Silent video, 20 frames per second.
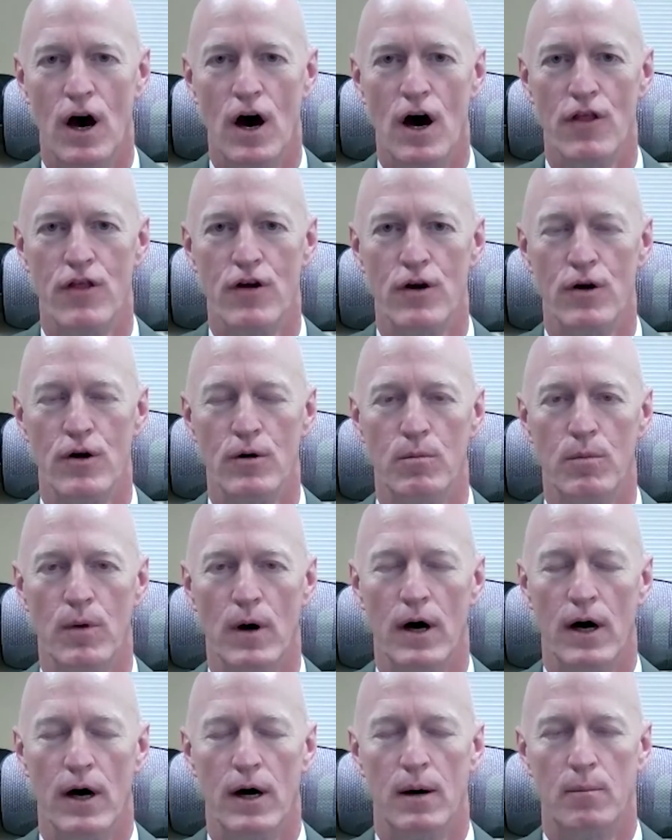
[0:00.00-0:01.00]
other
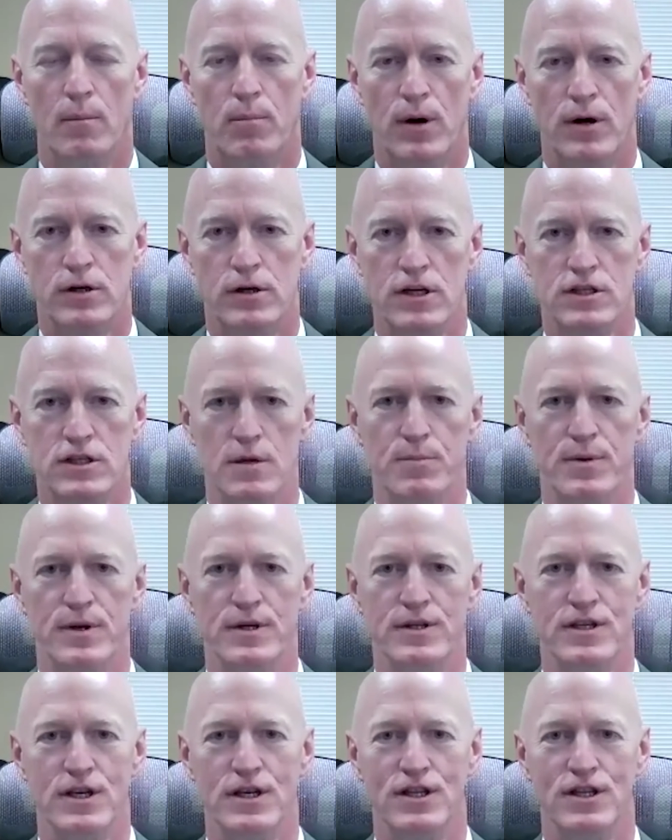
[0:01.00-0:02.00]

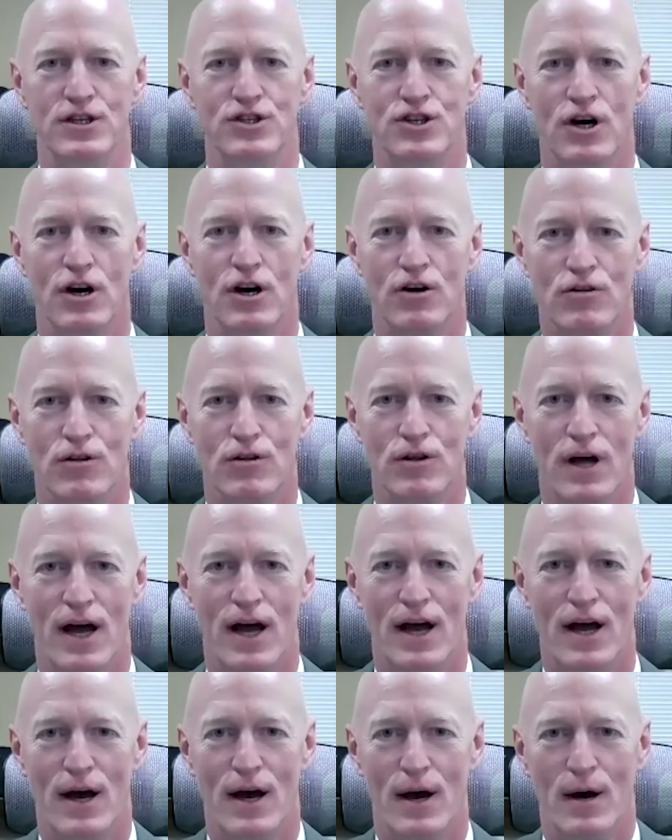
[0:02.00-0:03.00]
participants in the jungle
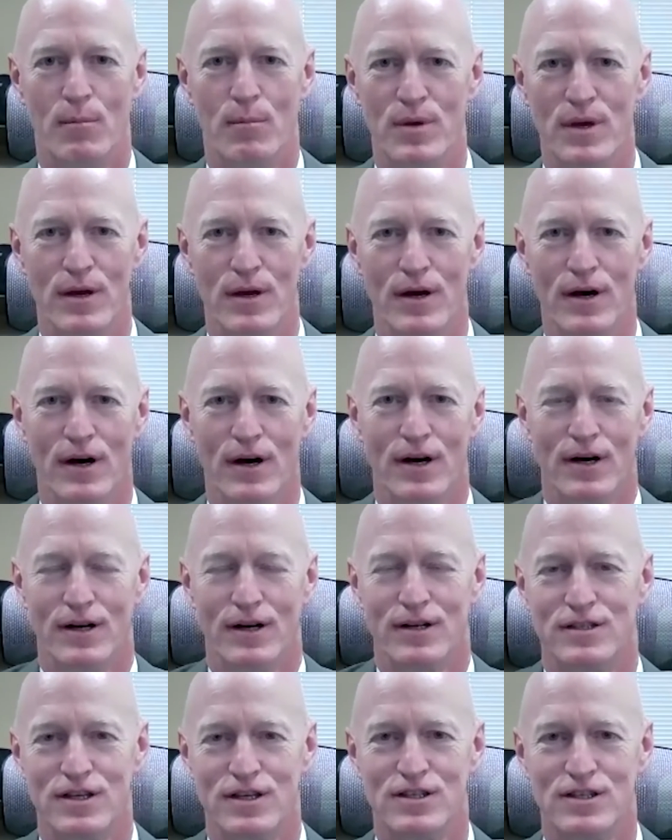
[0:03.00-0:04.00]

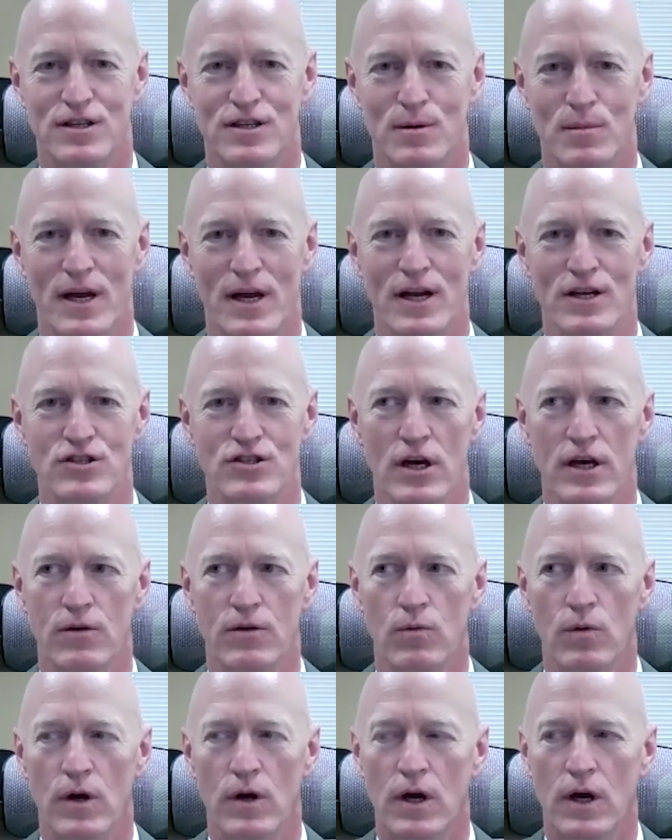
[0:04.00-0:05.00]
system. And it's like,
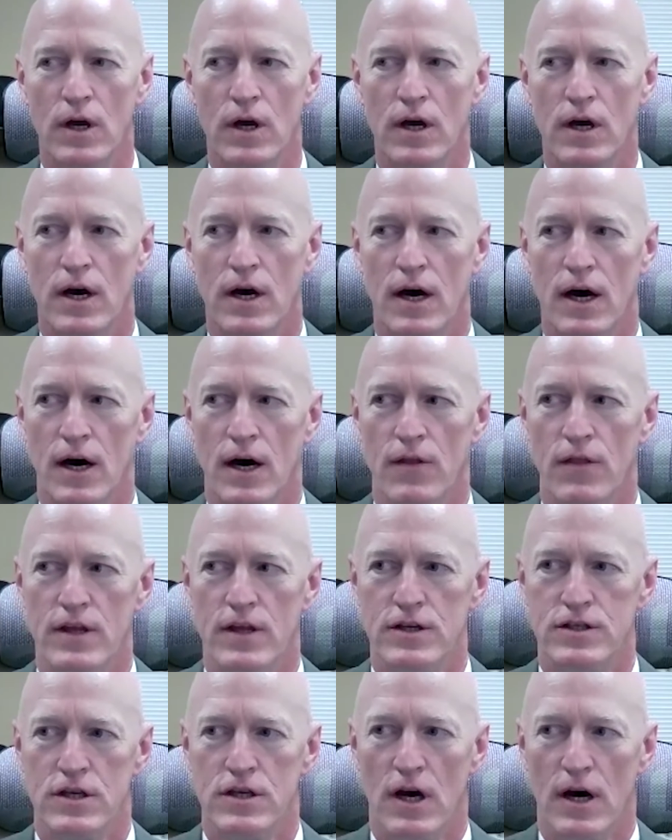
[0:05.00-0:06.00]

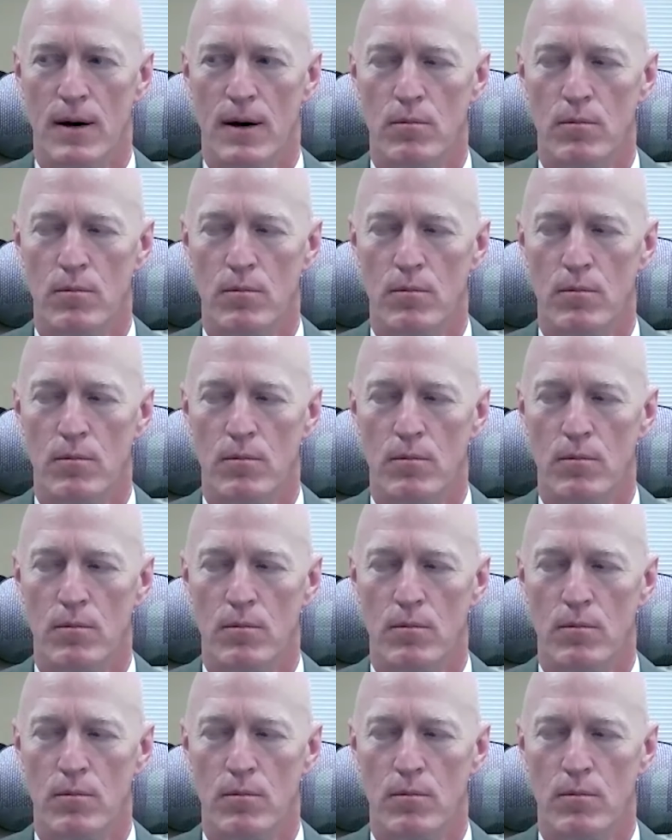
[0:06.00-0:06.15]
this